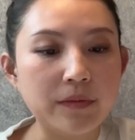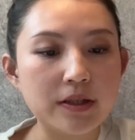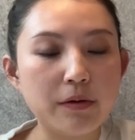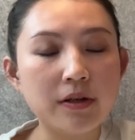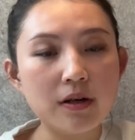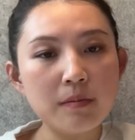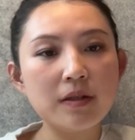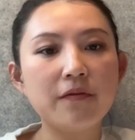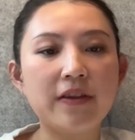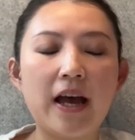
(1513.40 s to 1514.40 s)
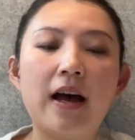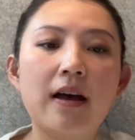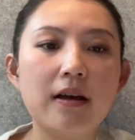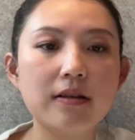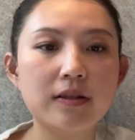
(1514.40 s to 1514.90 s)
So in terms of that,
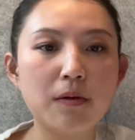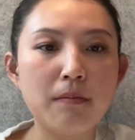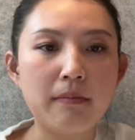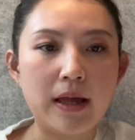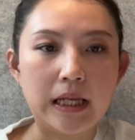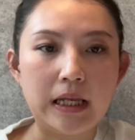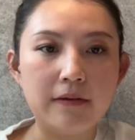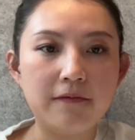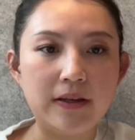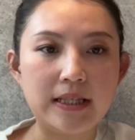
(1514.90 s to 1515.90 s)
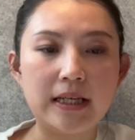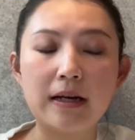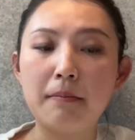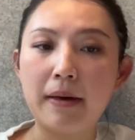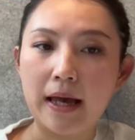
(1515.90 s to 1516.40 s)
so many VC
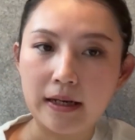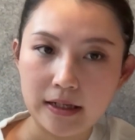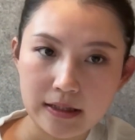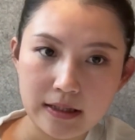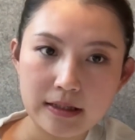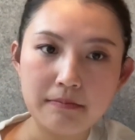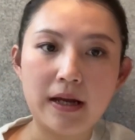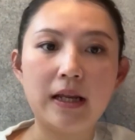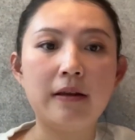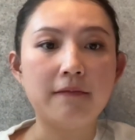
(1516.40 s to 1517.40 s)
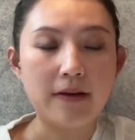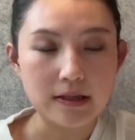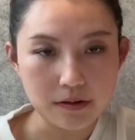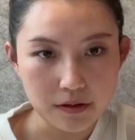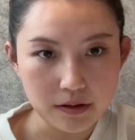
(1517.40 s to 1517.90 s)
companions, many
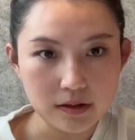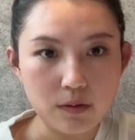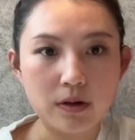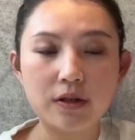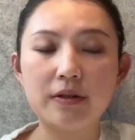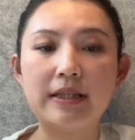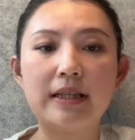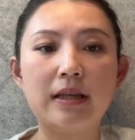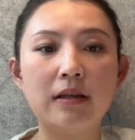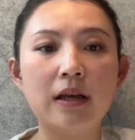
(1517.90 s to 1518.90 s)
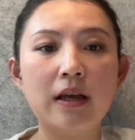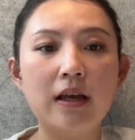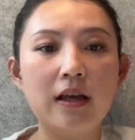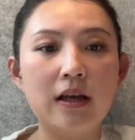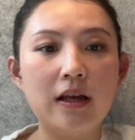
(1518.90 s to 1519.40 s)
investors want to see
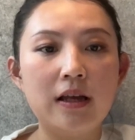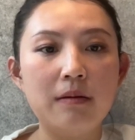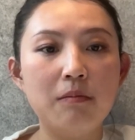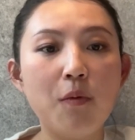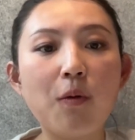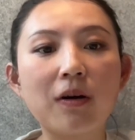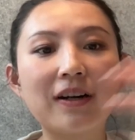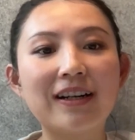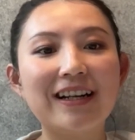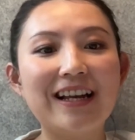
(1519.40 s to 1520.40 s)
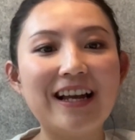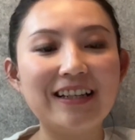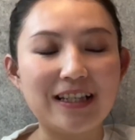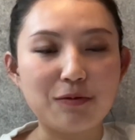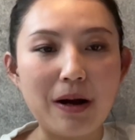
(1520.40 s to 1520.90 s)
more
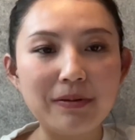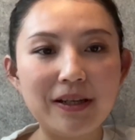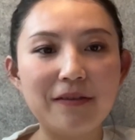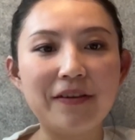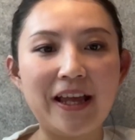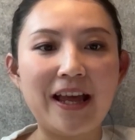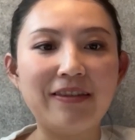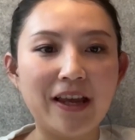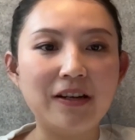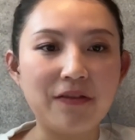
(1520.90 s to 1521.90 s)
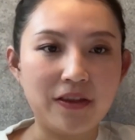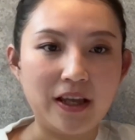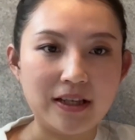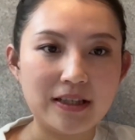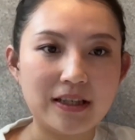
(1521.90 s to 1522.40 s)
disruptive AI native
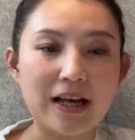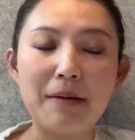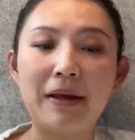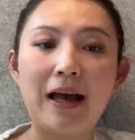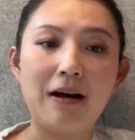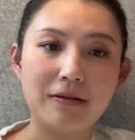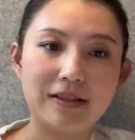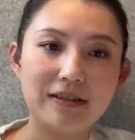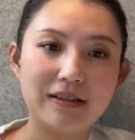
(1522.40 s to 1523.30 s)
things coming out.